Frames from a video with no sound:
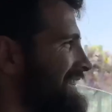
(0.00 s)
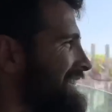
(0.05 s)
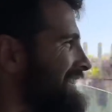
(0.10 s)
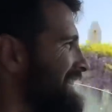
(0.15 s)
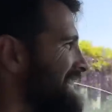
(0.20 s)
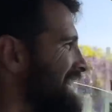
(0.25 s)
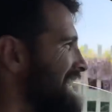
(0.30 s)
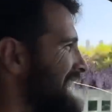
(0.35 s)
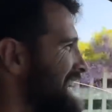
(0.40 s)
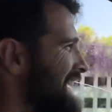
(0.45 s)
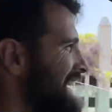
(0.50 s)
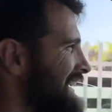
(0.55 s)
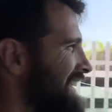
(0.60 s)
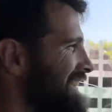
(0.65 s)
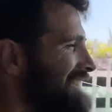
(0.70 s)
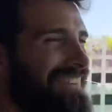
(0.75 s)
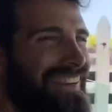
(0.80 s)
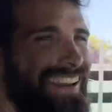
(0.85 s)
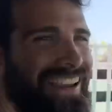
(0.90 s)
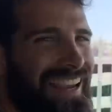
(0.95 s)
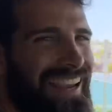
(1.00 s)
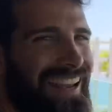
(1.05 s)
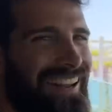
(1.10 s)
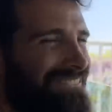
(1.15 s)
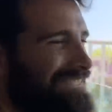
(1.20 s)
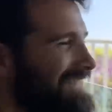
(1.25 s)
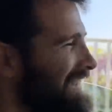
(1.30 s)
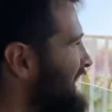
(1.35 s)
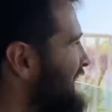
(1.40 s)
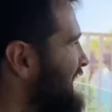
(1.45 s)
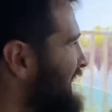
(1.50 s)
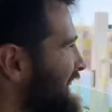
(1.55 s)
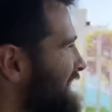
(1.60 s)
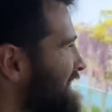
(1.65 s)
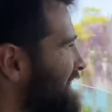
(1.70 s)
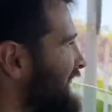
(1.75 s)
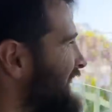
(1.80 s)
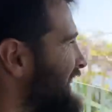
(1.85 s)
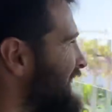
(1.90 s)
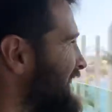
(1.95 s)
Wow, we can't
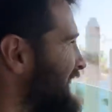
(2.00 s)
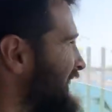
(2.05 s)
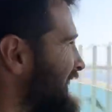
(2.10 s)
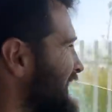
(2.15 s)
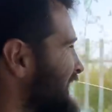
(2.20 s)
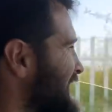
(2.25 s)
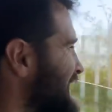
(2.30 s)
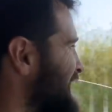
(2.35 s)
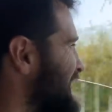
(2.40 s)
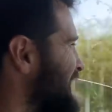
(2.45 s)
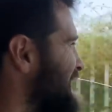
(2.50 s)
believe it. Uh,